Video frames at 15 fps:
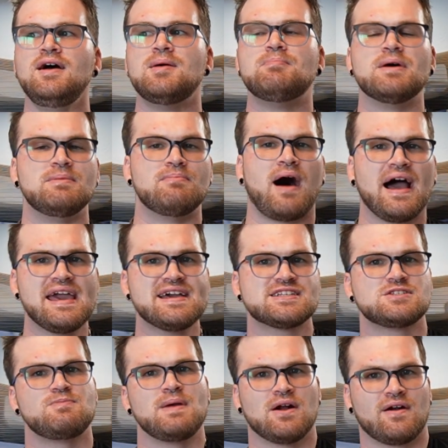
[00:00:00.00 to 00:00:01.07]
but my
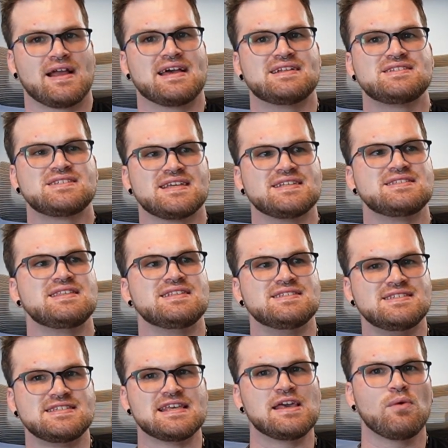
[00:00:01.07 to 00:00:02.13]
experience is that
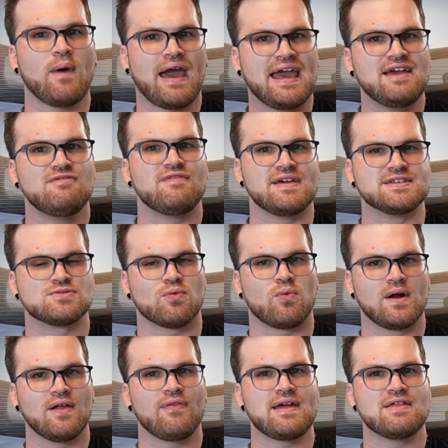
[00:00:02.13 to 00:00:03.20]
Z-Wave is
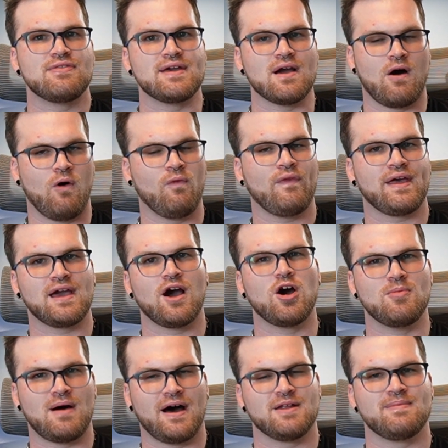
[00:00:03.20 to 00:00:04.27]
really the only
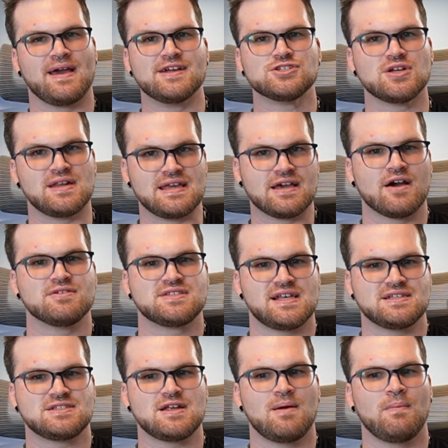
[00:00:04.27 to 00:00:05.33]
home automation
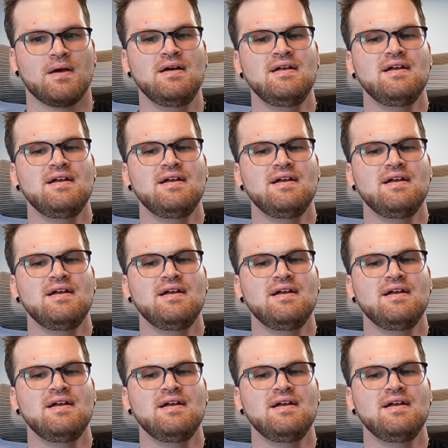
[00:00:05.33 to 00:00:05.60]
ecosystem